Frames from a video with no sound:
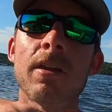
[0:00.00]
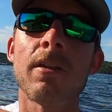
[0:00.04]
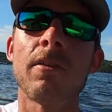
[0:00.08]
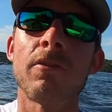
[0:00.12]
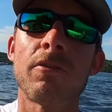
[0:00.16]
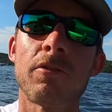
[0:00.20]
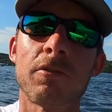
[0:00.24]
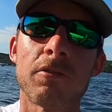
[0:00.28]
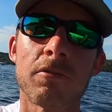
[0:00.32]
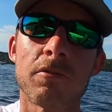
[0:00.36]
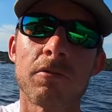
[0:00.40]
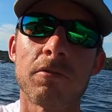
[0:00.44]

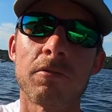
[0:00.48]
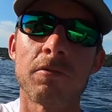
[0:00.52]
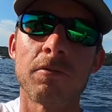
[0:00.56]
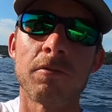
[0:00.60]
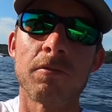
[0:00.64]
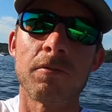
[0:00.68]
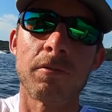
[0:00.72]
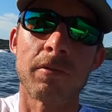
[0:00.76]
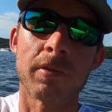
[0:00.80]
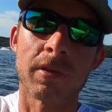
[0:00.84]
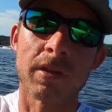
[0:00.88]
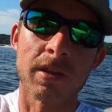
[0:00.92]

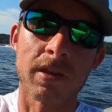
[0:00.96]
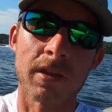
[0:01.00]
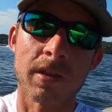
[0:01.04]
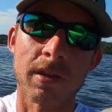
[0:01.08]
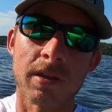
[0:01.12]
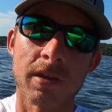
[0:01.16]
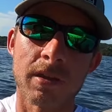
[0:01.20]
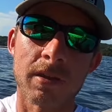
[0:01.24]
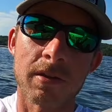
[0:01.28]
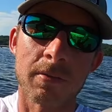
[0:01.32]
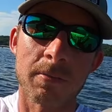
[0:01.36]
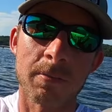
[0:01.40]
into
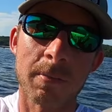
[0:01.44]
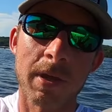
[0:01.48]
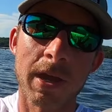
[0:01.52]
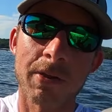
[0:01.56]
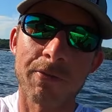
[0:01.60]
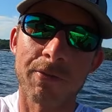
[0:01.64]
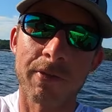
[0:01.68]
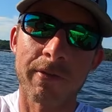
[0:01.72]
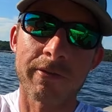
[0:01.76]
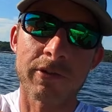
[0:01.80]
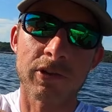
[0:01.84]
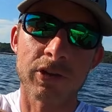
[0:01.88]
the
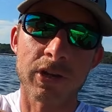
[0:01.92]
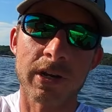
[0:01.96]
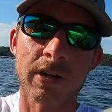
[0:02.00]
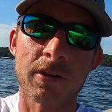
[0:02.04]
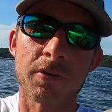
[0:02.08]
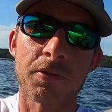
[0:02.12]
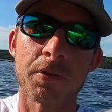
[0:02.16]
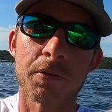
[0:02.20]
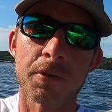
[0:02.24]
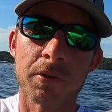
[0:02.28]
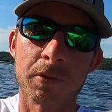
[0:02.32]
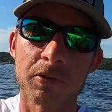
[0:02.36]
main river
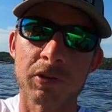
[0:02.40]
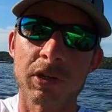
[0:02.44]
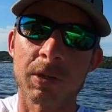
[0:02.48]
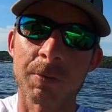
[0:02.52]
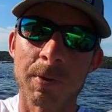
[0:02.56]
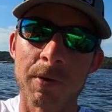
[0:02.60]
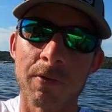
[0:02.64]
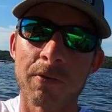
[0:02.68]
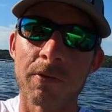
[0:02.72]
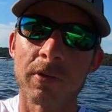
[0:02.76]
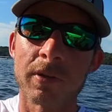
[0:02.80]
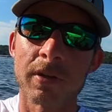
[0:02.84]
channel and those can
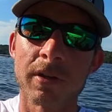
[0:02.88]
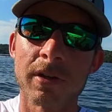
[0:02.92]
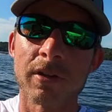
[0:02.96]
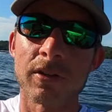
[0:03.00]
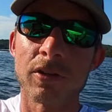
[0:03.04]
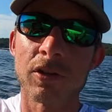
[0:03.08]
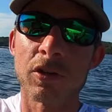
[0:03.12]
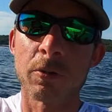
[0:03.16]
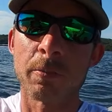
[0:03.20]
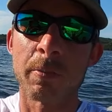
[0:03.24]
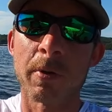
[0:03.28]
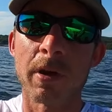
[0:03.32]
be really good
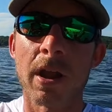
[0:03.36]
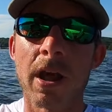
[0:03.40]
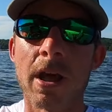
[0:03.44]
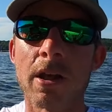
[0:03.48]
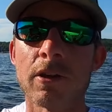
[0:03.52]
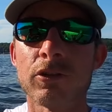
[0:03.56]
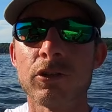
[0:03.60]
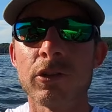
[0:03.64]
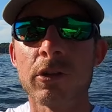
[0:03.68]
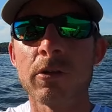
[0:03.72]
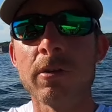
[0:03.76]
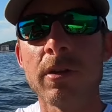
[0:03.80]
too but
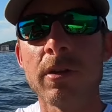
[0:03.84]
I'll show